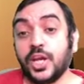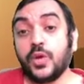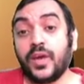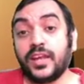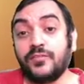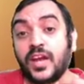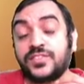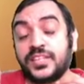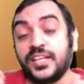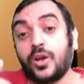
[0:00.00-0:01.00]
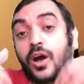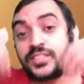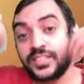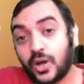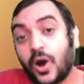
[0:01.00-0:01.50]
where we have seen loss
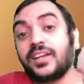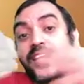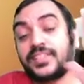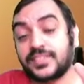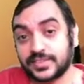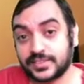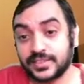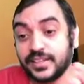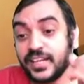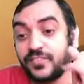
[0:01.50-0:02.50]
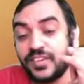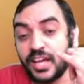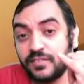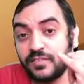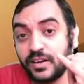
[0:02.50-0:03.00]
in all cases. We
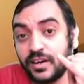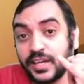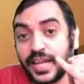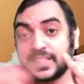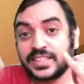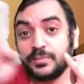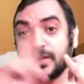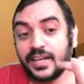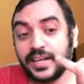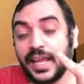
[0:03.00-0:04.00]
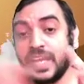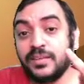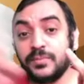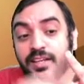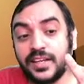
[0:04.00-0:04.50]
have X limited, A
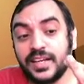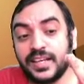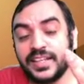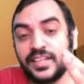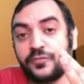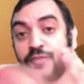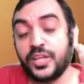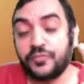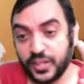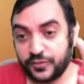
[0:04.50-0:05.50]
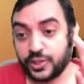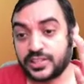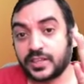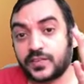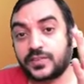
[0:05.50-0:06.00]
limited, and then Nifty
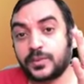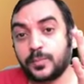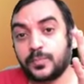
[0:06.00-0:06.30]
futures.